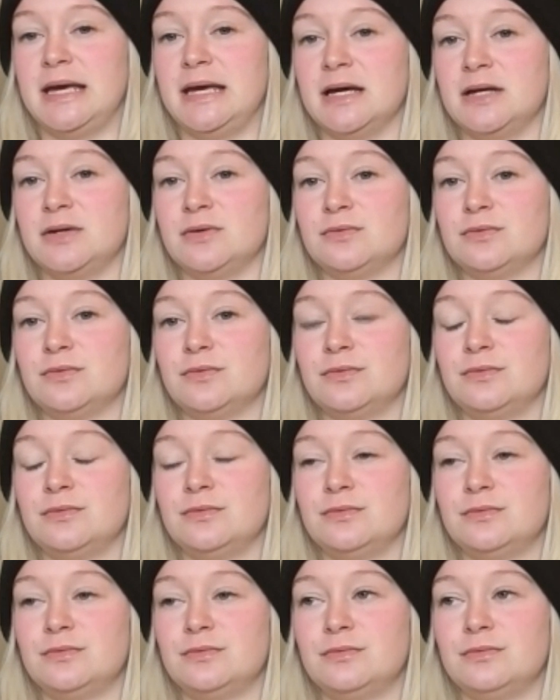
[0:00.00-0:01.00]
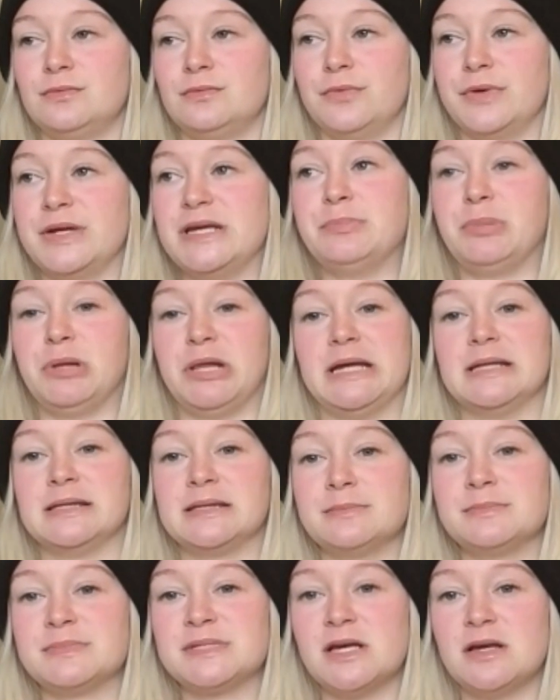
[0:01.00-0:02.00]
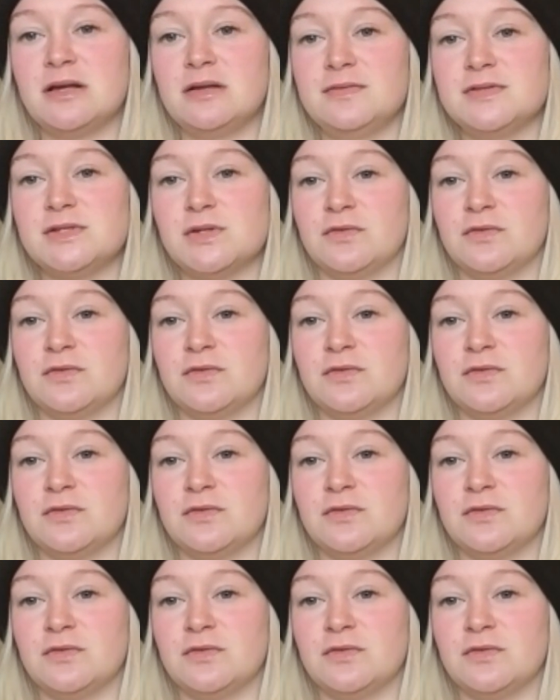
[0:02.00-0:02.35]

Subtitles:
can't replant themselves.